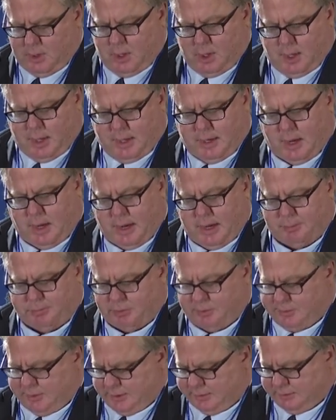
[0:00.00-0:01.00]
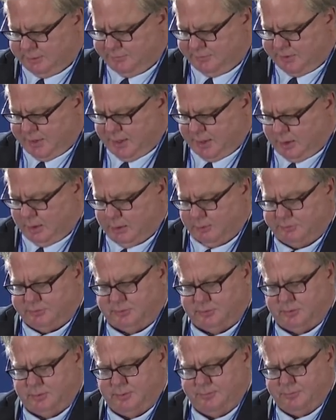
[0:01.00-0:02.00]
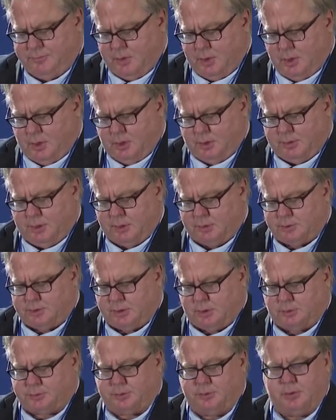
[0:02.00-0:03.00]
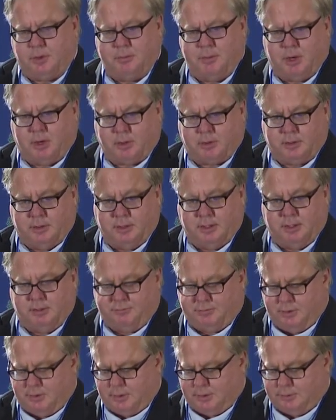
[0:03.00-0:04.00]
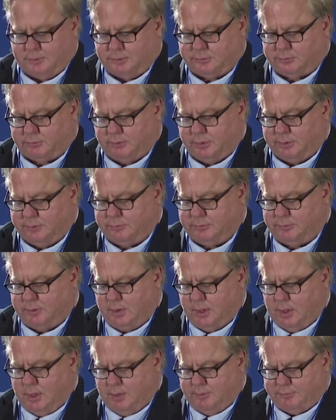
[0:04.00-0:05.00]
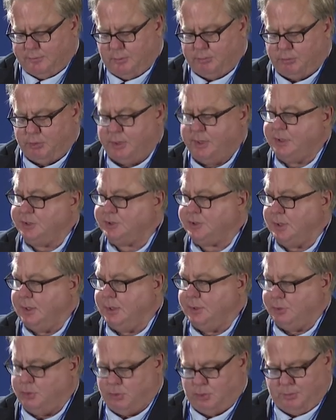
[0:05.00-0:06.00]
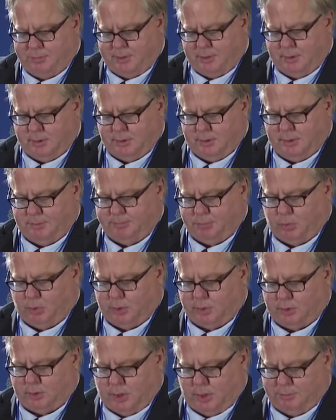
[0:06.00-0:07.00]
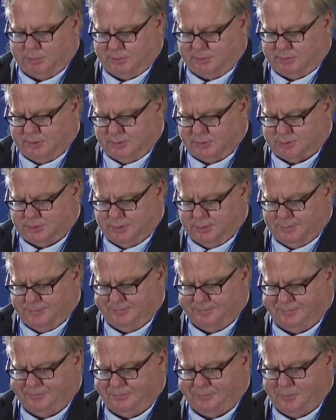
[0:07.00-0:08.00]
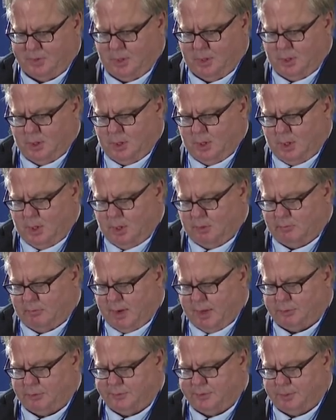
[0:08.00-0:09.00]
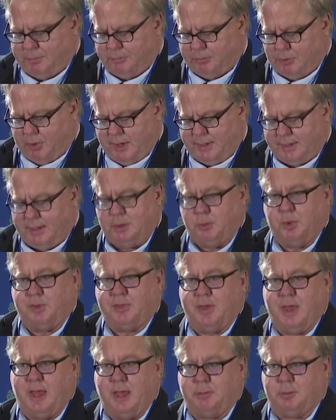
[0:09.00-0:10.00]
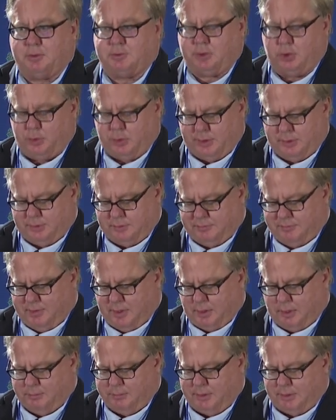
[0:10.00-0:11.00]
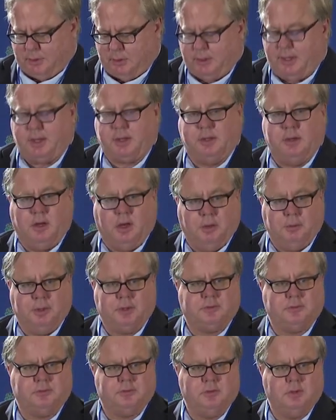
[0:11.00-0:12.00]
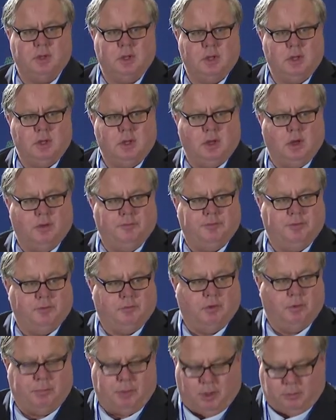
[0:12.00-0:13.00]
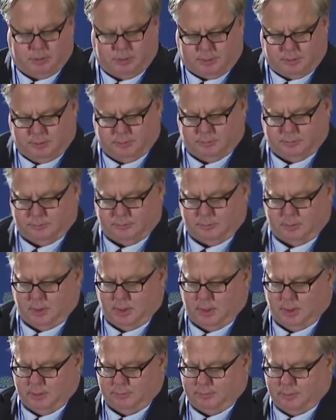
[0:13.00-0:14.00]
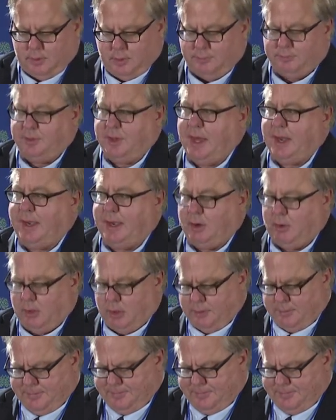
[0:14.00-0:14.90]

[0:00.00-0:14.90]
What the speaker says: and high protective tariffs that sheltered American infant industries from British and European import competition. Rather than breaking with the Hamiltonian developmental economics of the Republicans of that era,